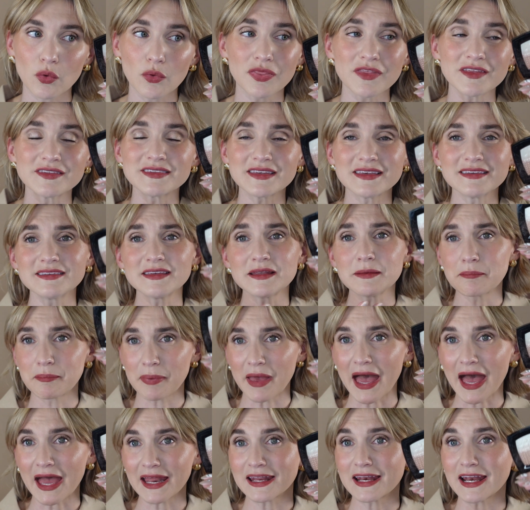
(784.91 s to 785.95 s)
this isn't
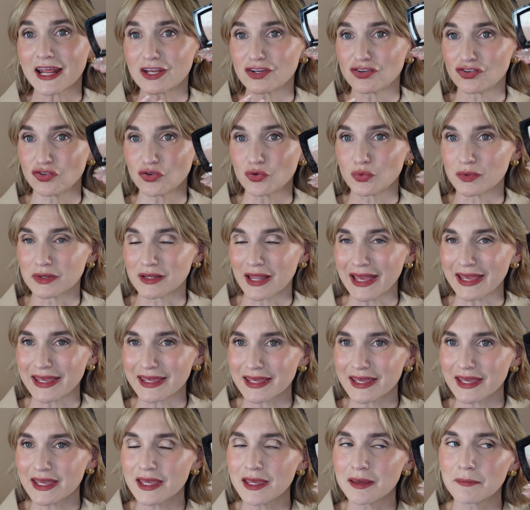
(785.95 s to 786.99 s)
bad and I do like
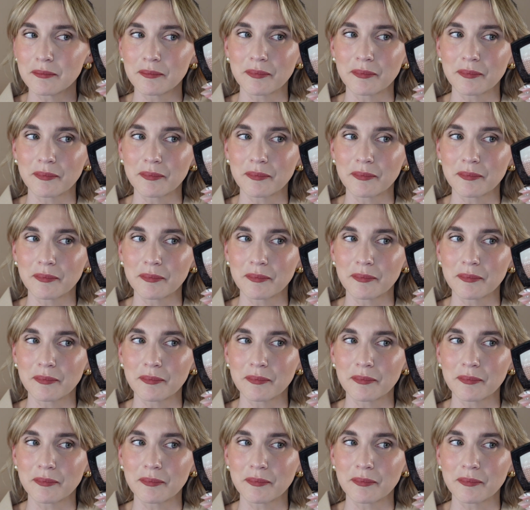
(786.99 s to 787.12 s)
it,